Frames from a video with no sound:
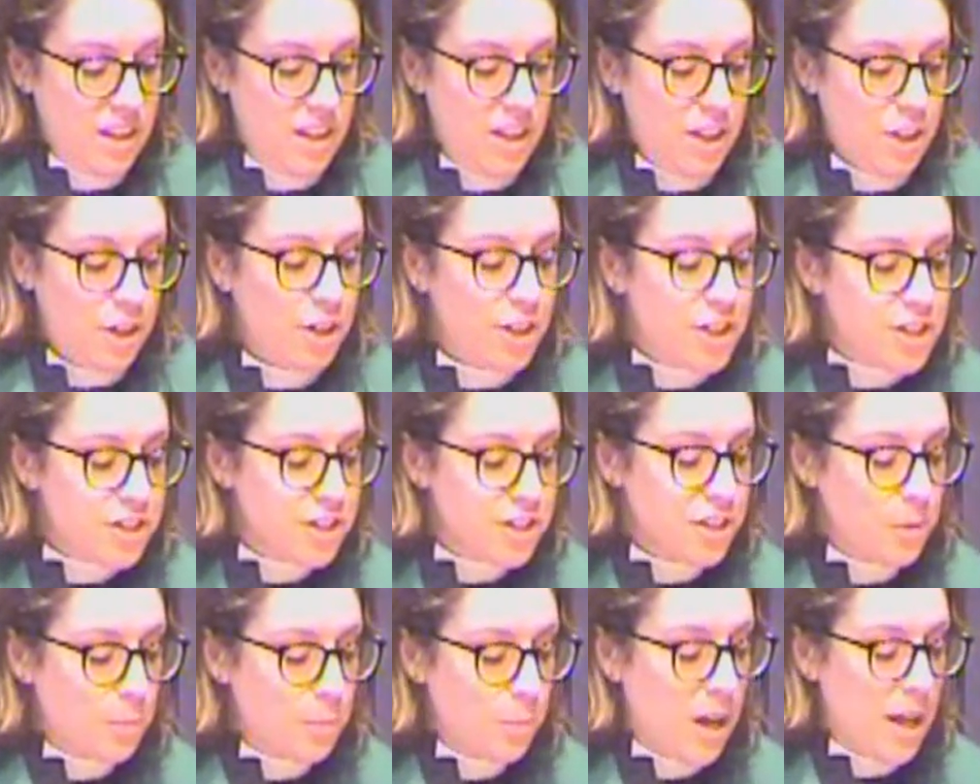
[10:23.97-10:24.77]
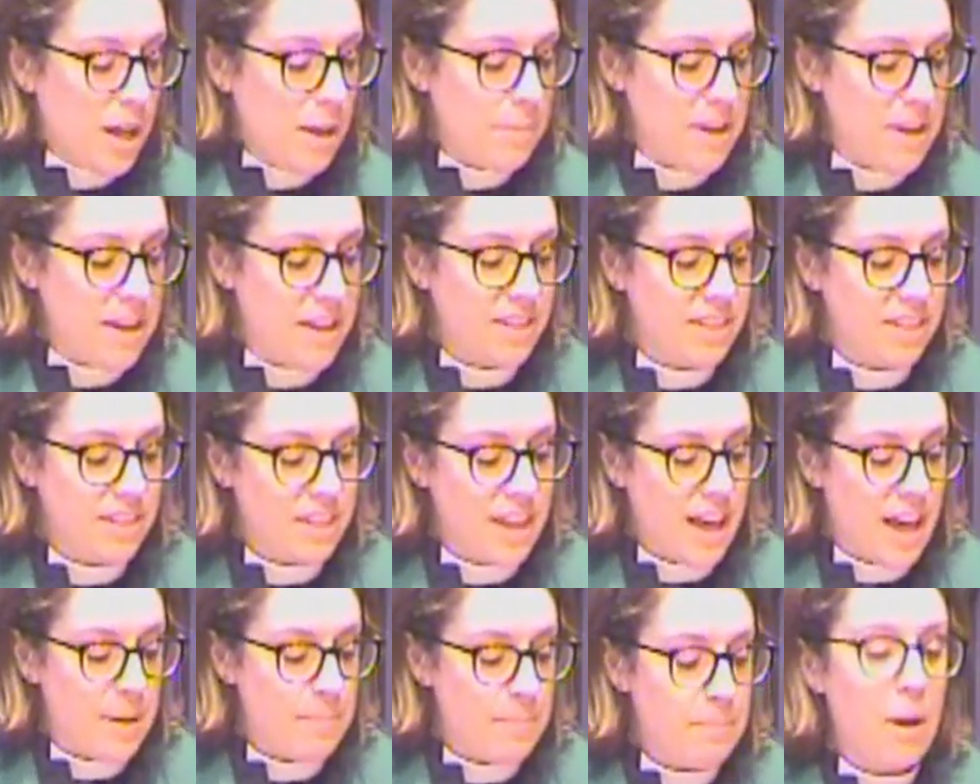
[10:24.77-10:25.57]
Christian Wyman,
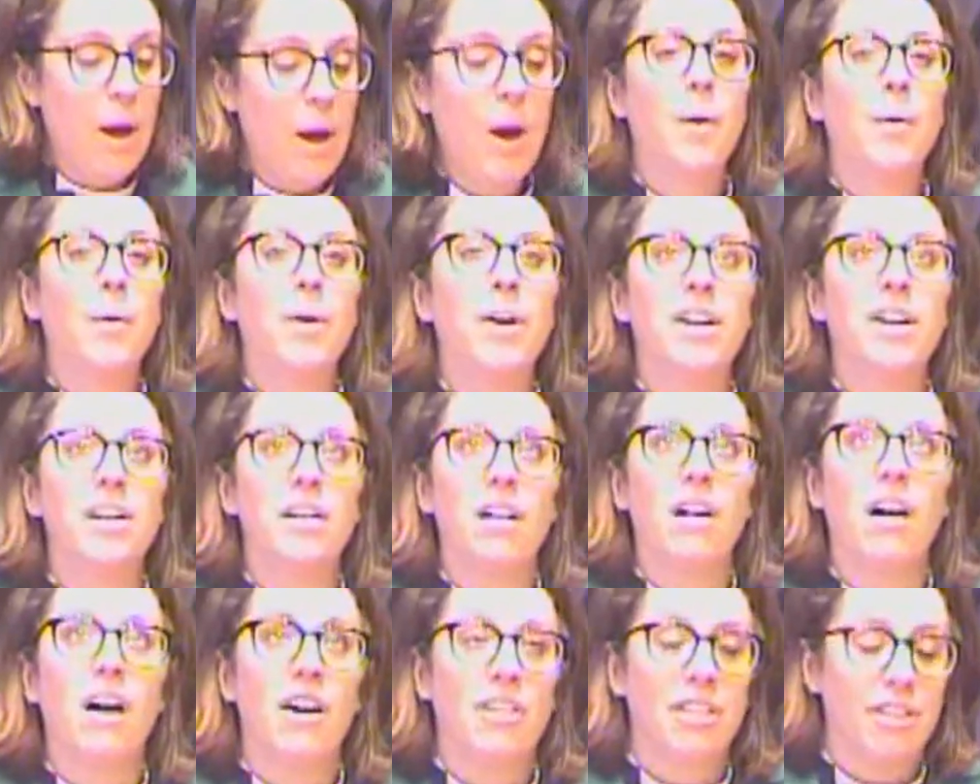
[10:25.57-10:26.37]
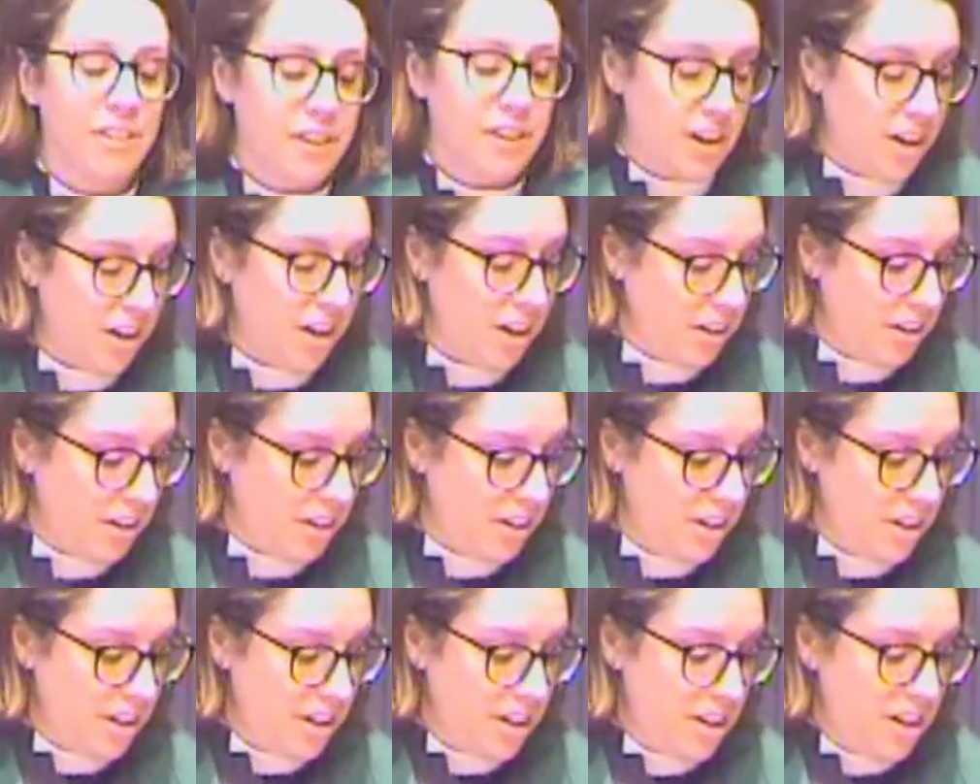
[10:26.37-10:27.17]
that poet author,
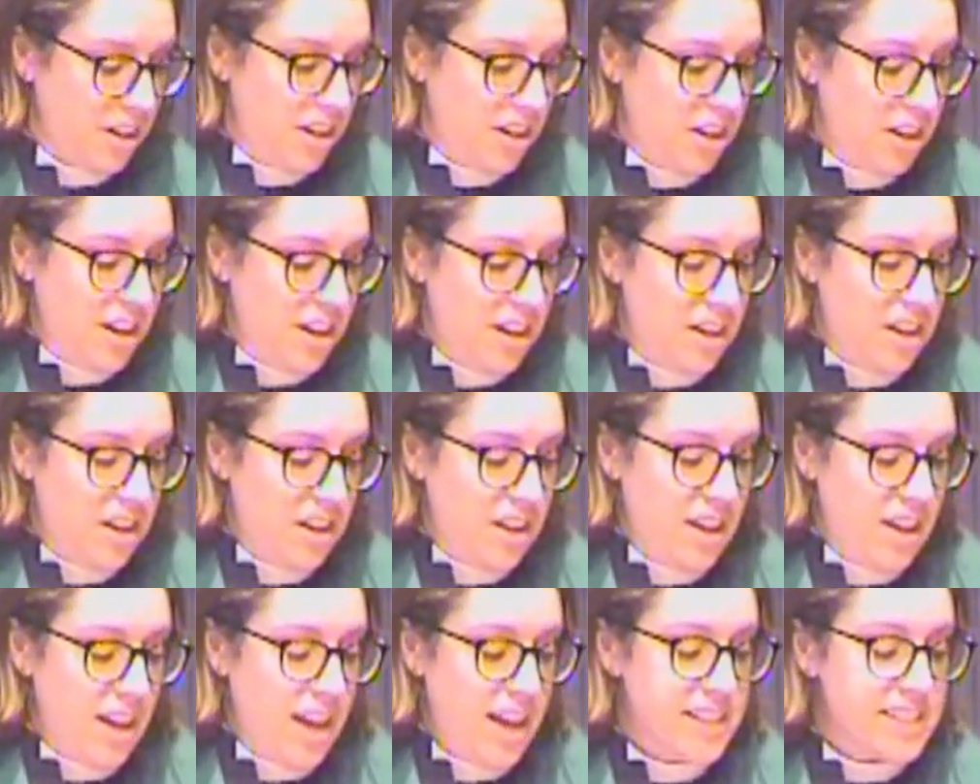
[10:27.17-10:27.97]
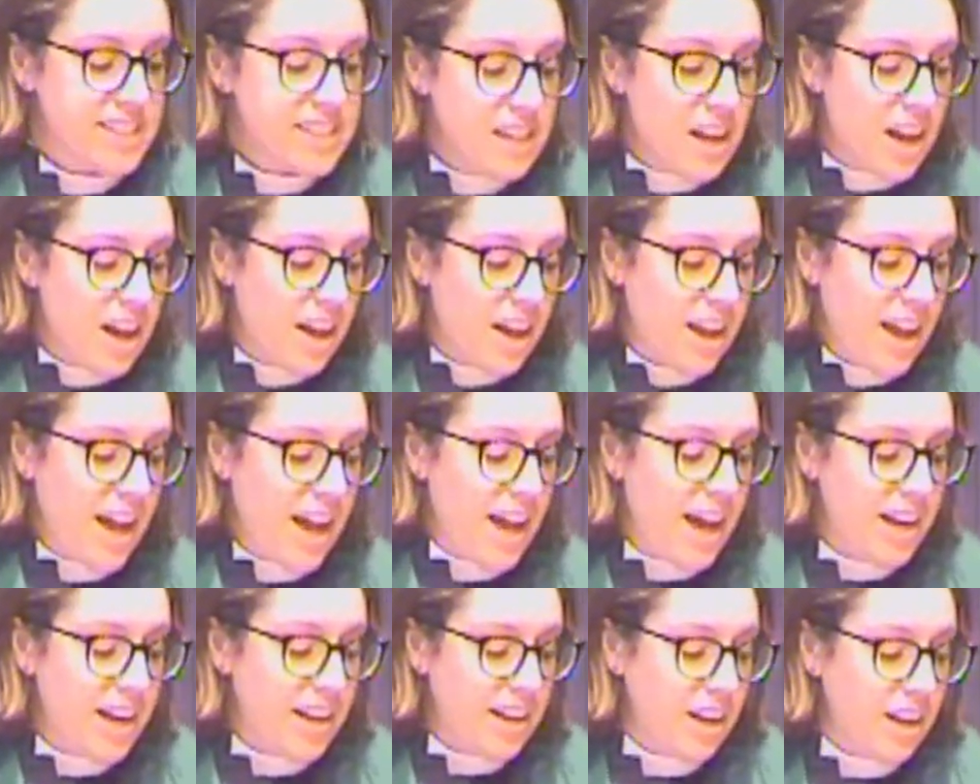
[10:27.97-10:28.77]
has not
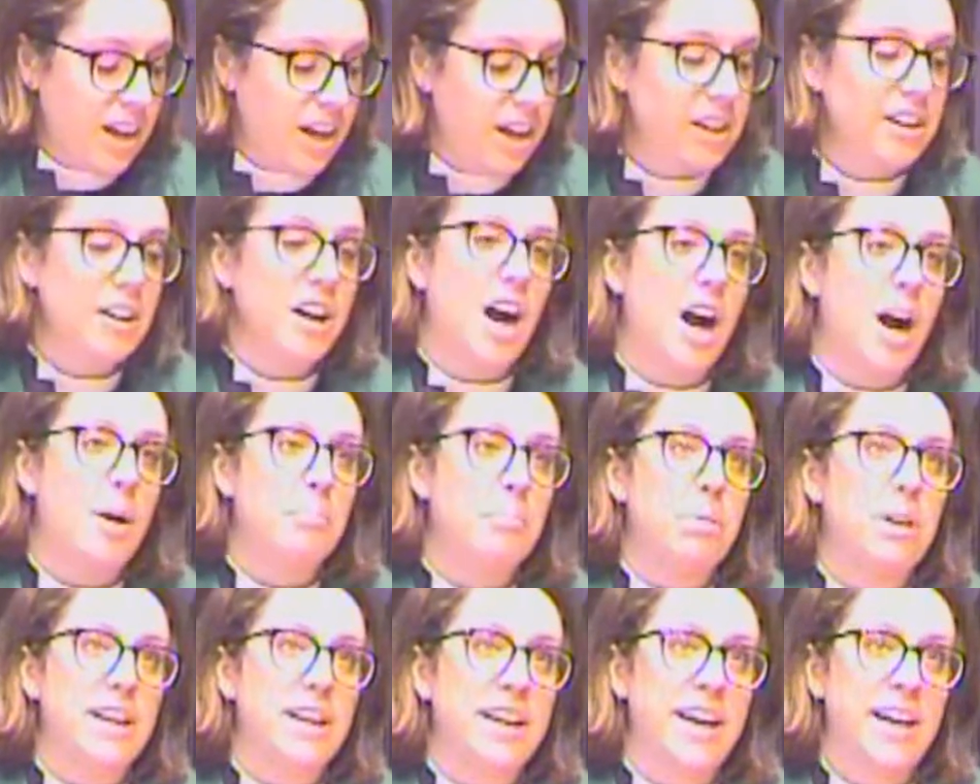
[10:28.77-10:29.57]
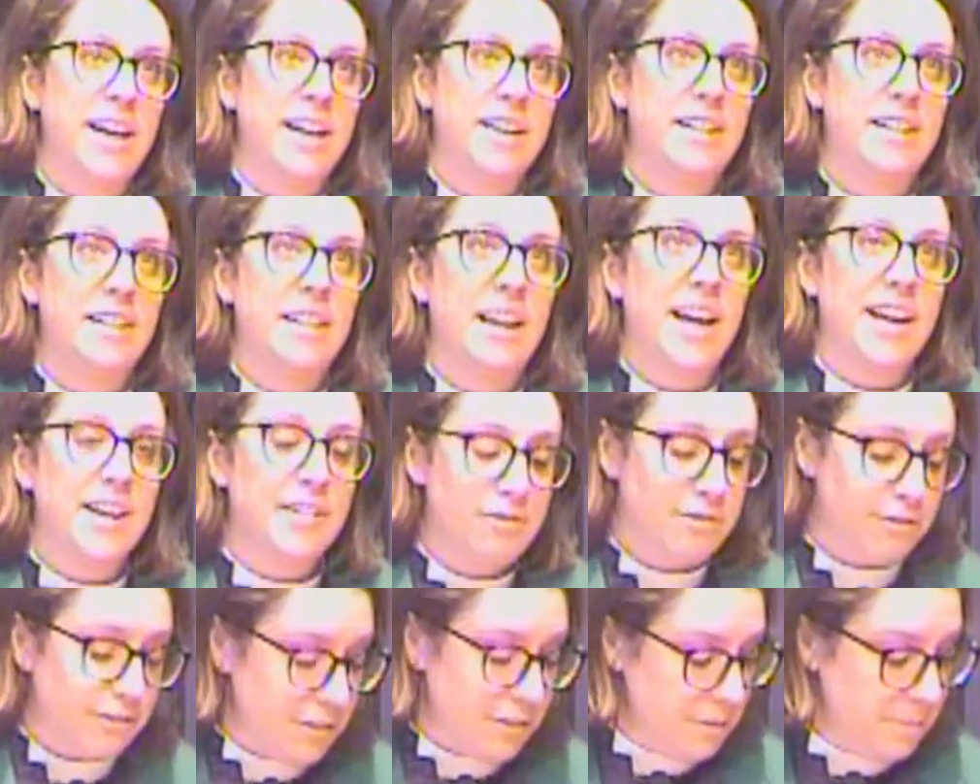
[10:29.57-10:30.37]
had an uncomplicated
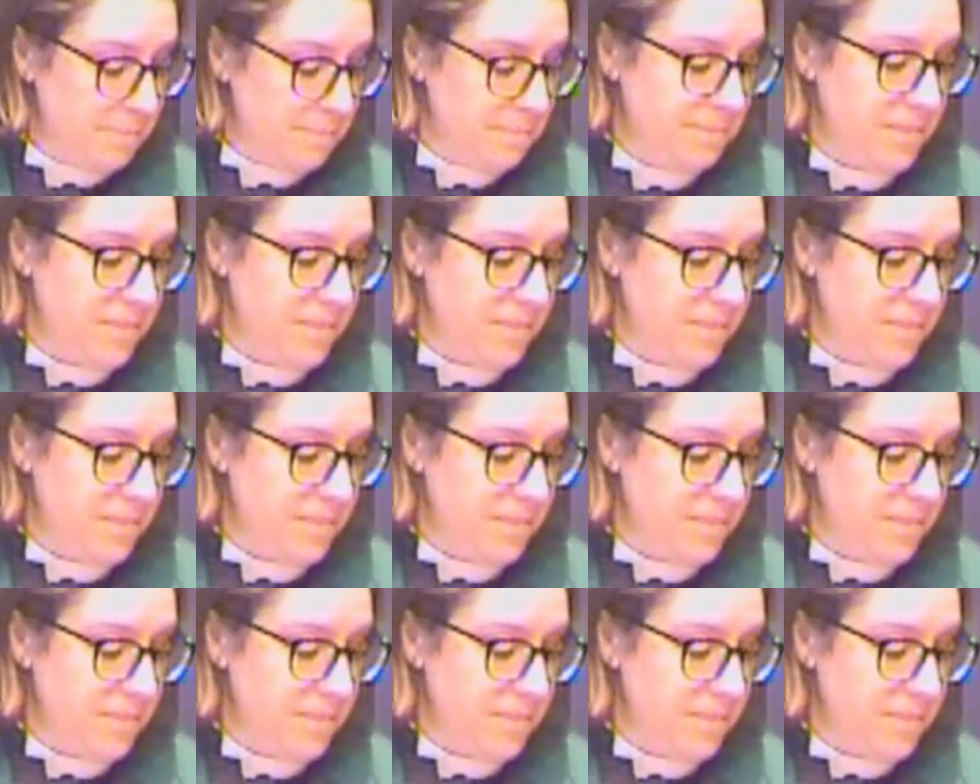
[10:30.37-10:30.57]
life.